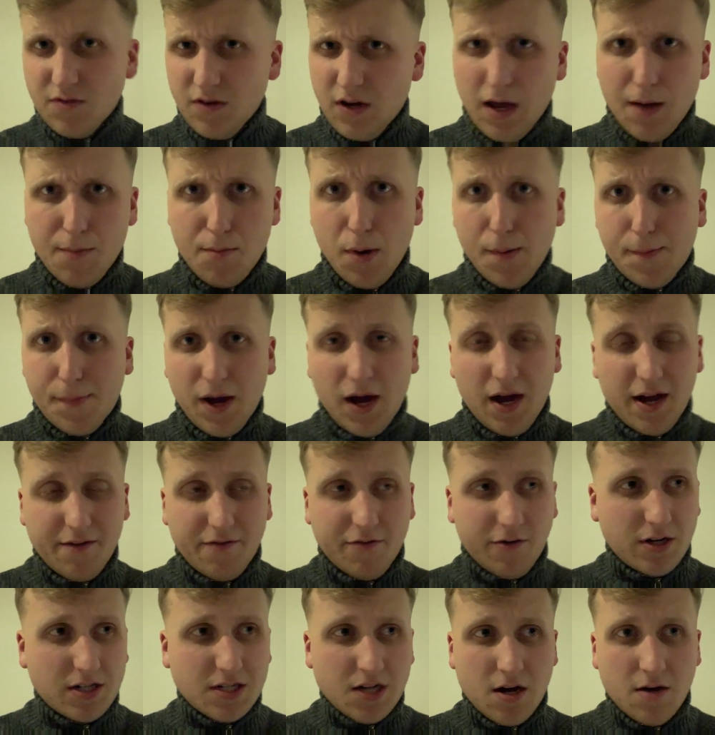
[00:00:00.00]
like Mapai,
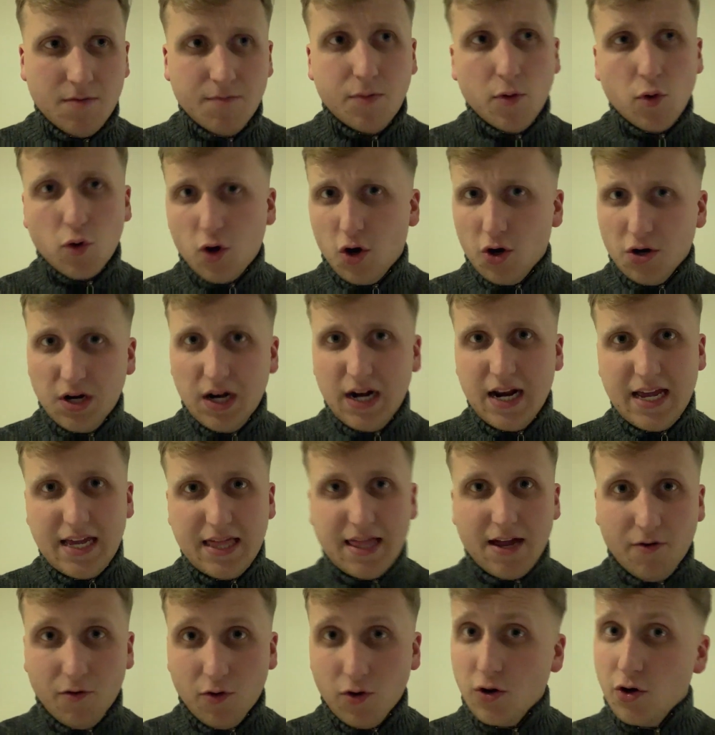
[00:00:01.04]
for example, Connolly,
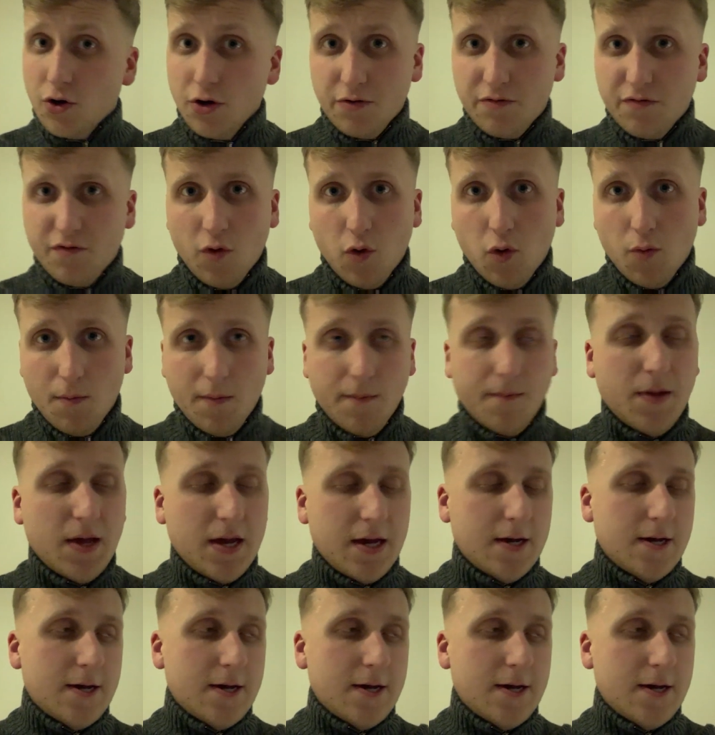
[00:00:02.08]
they're on good form.